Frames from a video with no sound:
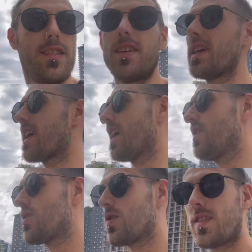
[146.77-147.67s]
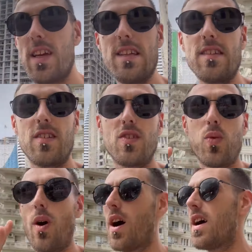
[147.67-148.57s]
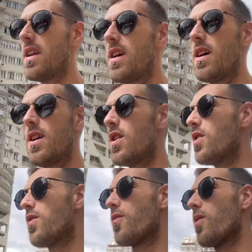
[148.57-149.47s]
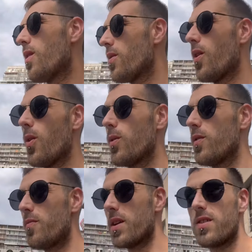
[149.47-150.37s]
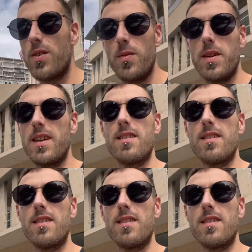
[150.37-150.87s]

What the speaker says: and they kind of just intertwine throughout the whole of Batumi.